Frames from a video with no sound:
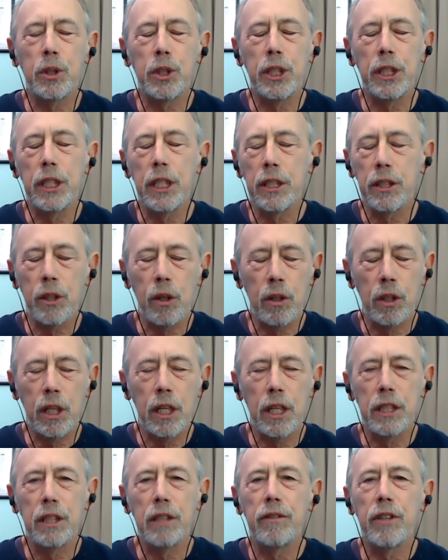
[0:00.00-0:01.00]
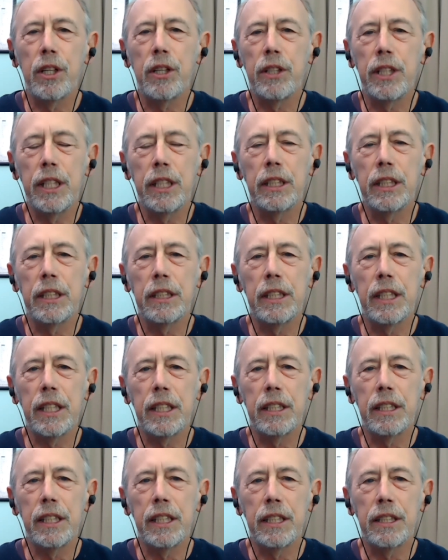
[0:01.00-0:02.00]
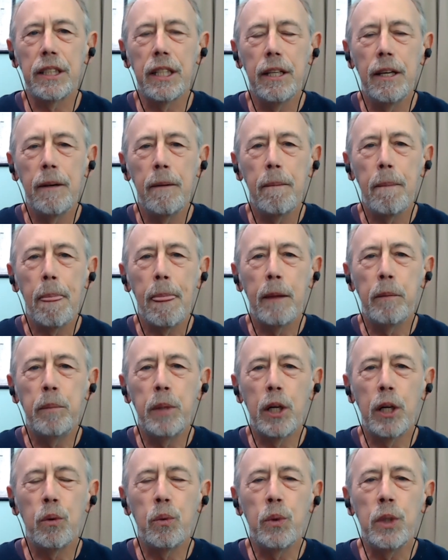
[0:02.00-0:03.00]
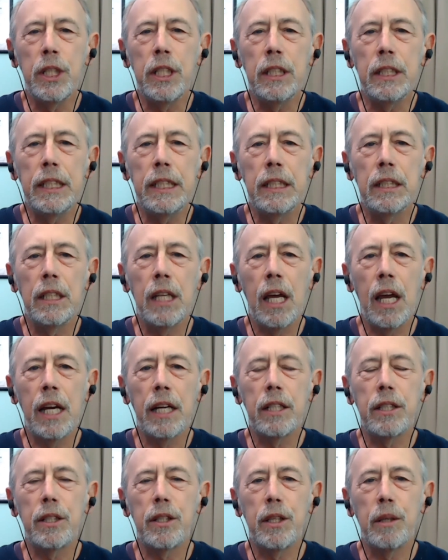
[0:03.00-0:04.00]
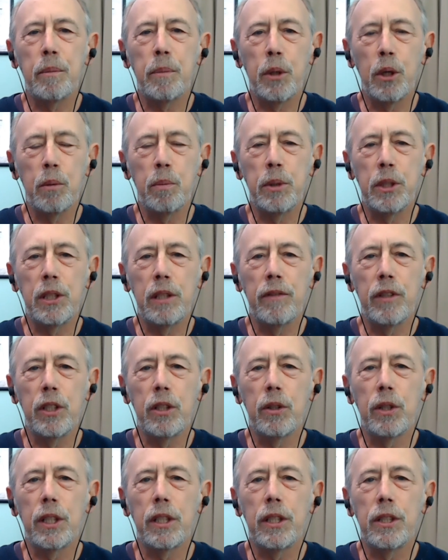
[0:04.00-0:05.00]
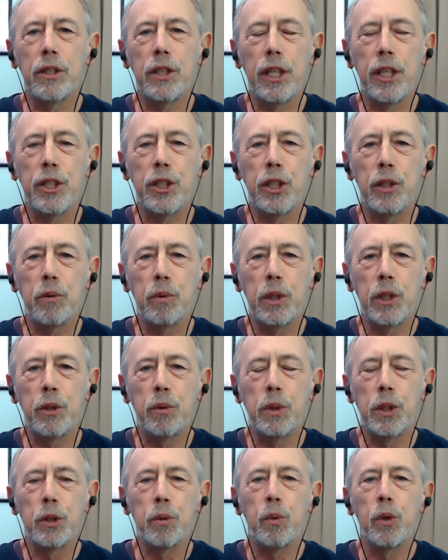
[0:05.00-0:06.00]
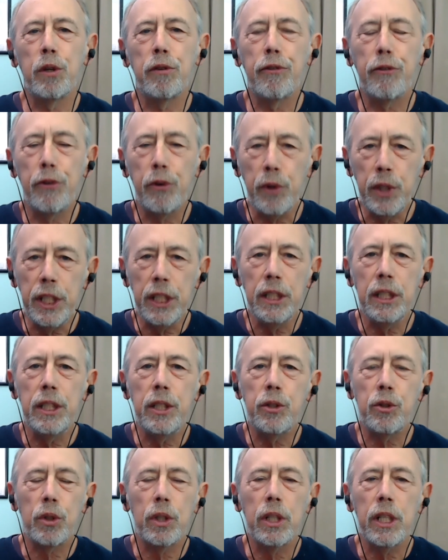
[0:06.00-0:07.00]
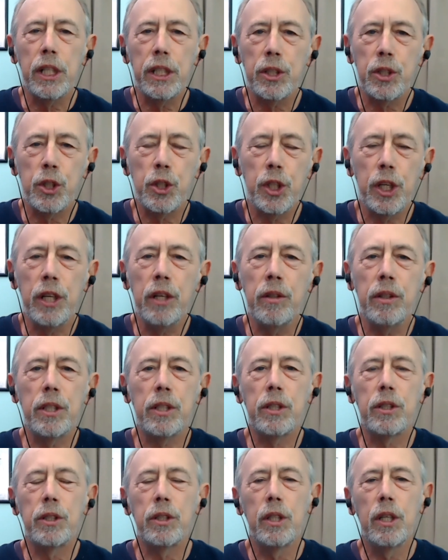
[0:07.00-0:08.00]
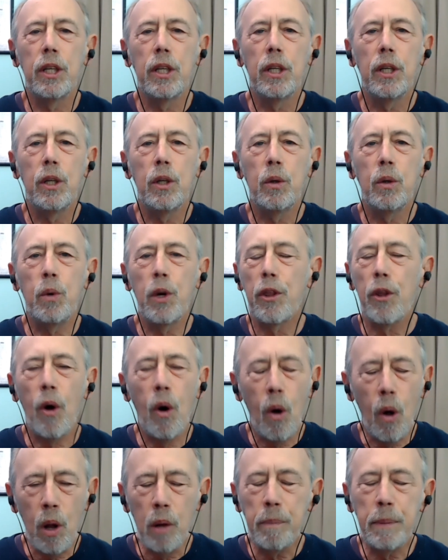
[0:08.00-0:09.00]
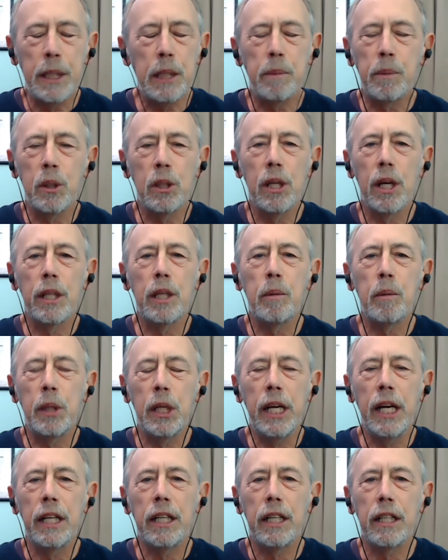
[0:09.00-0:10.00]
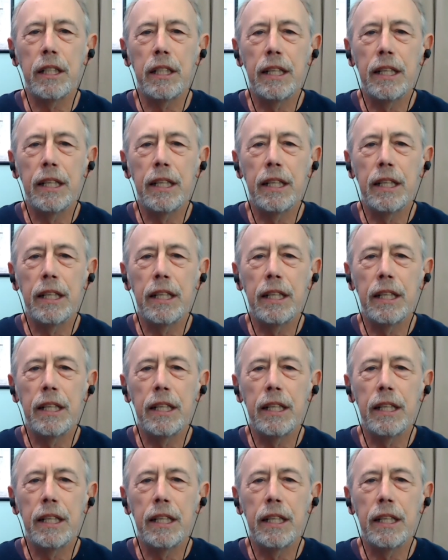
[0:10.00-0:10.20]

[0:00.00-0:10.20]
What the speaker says: She does all kinds of other healing techniques, but really liked the purpose of the organization, which was we're freely trying to share this with all people on the planet.